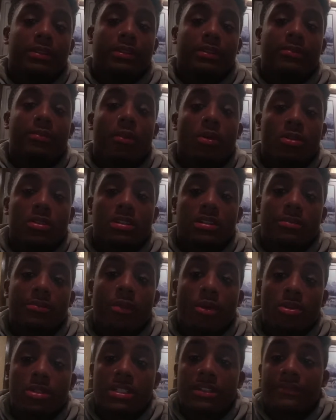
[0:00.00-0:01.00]

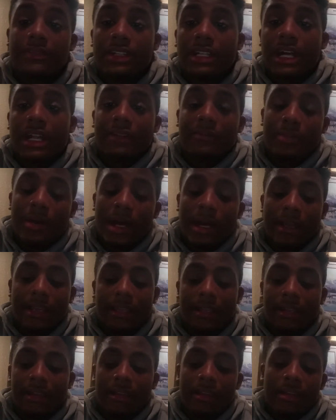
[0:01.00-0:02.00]
most of it out of pocket.
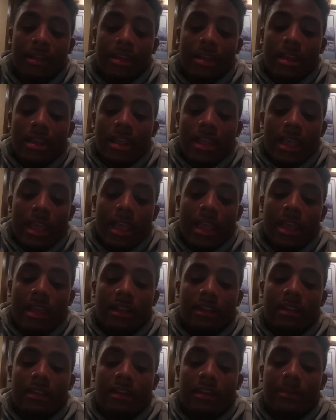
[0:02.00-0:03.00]

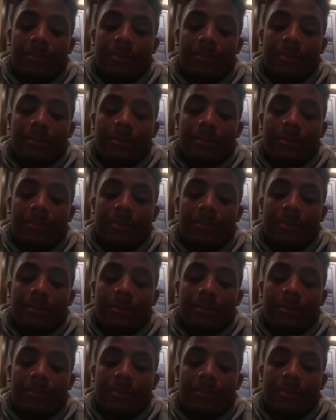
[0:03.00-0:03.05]
And